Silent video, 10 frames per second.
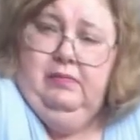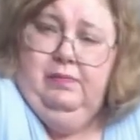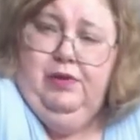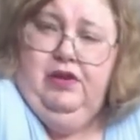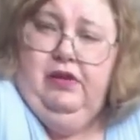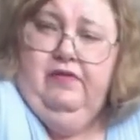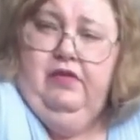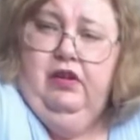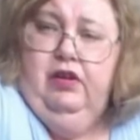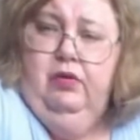put it on
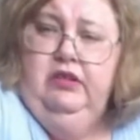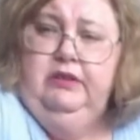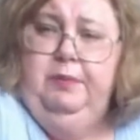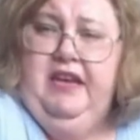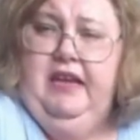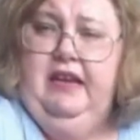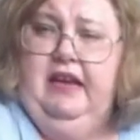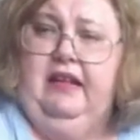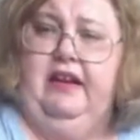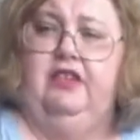low speed
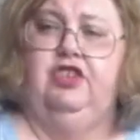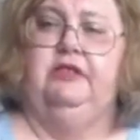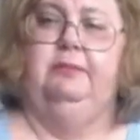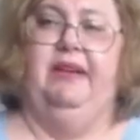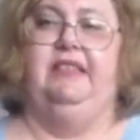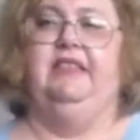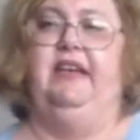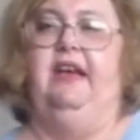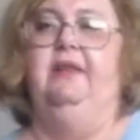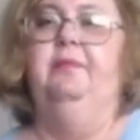and let it just mix in.